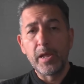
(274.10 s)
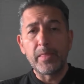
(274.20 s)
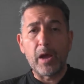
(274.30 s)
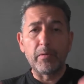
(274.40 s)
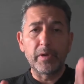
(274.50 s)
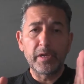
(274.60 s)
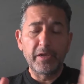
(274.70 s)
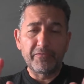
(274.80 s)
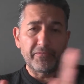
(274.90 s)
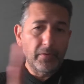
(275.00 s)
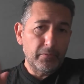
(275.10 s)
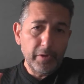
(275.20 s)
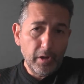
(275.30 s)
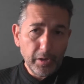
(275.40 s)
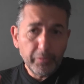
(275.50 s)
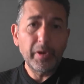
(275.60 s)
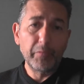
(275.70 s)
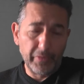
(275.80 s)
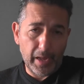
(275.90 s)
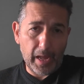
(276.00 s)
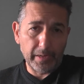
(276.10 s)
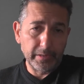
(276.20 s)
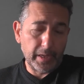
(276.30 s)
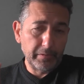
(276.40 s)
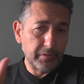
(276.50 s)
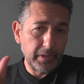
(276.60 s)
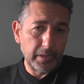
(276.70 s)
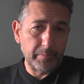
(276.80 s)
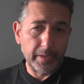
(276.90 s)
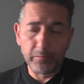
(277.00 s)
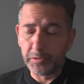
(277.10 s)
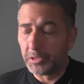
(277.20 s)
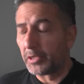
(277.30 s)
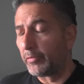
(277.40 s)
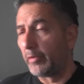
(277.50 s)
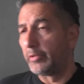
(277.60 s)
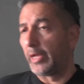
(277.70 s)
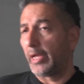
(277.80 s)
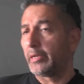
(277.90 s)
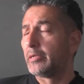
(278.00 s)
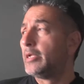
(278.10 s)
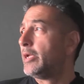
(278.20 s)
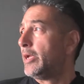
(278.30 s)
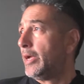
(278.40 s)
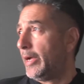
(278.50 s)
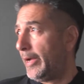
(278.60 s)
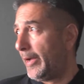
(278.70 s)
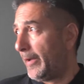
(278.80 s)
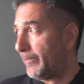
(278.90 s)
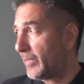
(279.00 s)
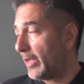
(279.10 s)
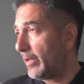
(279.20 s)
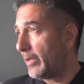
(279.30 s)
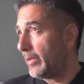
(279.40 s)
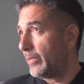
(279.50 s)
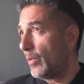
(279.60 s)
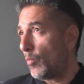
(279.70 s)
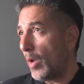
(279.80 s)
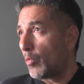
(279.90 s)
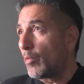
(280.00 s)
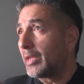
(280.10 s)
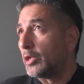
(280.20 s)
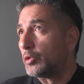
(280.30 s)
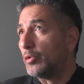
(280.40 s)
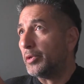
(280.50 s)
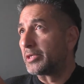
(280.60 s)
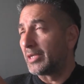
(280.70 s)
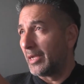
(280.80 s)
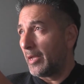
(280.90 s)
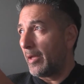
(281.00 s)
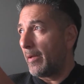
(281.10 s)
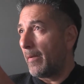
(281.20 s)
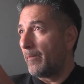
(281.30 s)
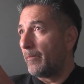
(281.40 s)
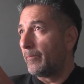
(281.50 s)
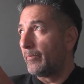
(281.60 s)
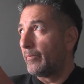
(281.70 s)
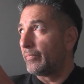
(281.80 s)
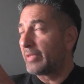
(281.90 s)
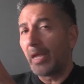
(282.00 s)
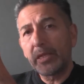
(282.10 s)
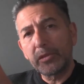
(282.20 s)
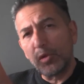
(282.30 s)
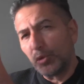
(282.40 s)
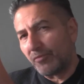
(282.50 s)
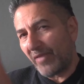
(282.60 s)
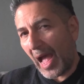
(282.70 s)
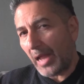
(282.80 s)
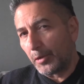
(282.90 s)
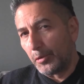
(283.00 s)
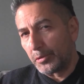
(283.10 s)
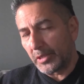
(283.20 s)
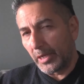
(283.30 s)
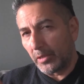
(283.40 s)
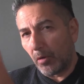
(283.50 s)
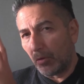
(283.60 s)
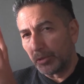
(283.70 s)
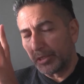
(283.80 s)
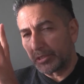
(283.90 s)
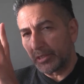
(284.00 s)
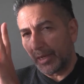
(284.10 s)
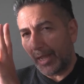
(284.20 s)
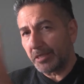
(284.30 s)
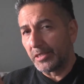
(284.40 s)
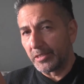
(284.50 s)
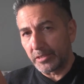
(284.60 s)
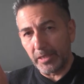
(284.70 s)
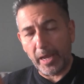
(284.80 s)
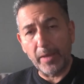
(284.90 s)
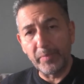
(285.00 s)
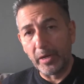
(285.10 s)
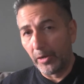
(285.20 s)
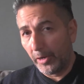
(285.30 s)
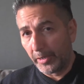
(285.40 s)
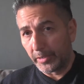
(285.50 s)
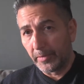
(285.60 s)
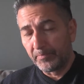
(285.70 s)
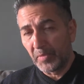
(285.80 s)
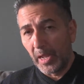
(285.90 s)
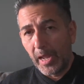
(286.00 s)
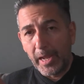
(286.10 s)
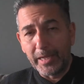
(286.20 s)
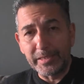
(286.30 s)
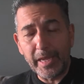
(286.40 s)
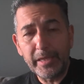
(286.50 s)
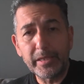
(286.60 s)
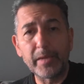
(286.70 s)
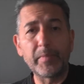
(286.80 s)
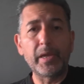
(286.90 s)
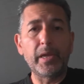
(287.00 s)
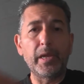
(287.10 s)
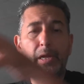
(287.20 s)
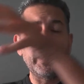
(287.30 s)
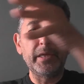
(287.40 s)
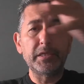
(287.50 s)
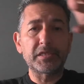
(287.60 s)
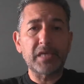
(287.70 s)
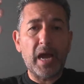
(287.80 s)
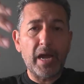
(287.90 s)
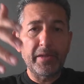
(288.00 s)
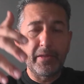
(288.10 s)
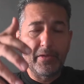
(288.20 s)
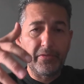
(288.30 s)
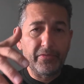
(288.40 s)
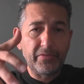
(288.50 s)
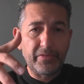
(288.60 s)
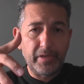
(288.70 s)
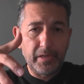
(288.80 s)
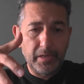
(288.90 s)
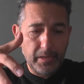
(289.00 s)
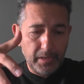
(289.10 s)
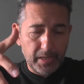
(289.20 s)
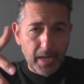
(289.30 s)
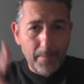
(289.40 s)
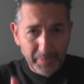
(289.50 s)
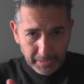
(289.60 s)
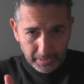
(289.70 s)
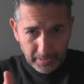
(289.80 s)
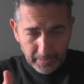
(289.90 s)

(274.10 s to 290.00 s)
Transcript: Now, if we all agree with that, and I don't think anybody will disagree with that, what we want to do is take those values and all these lessons that have been learned and take them inside the company